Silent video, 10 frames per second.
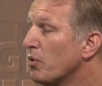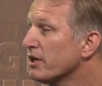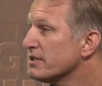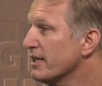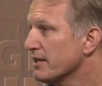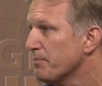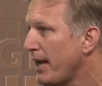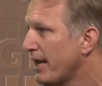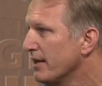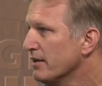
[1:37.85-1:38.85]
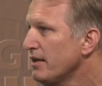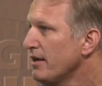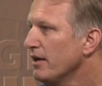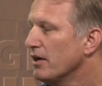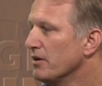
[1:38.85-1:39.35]
One is that the pain,
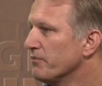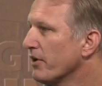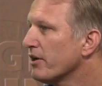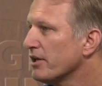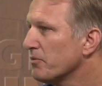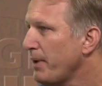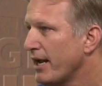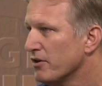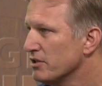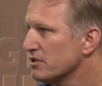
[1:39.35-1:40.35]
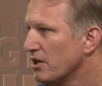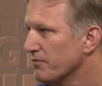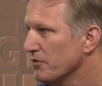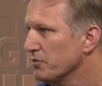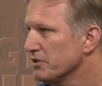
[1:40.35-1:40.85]
very little pain or
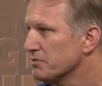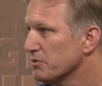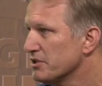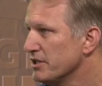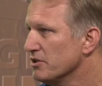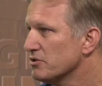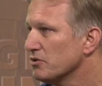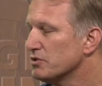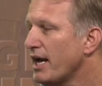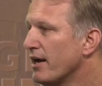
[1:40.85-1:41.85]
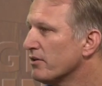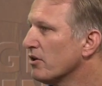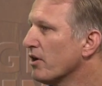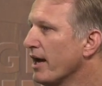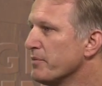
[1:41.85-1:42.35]
discomfort with this procedure. So Tylenol
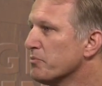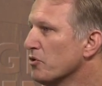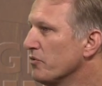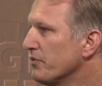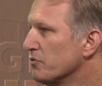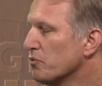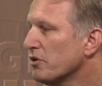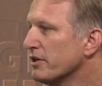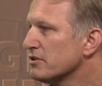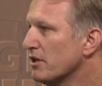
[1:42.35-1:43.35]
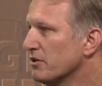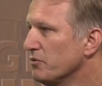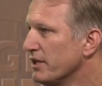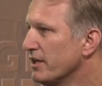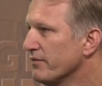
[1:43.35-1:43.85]
or ibuprofen really is all that
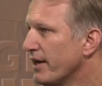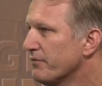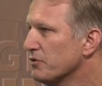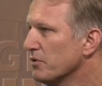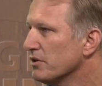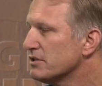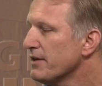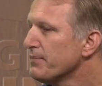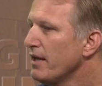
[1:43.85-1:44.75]
we give afterwards.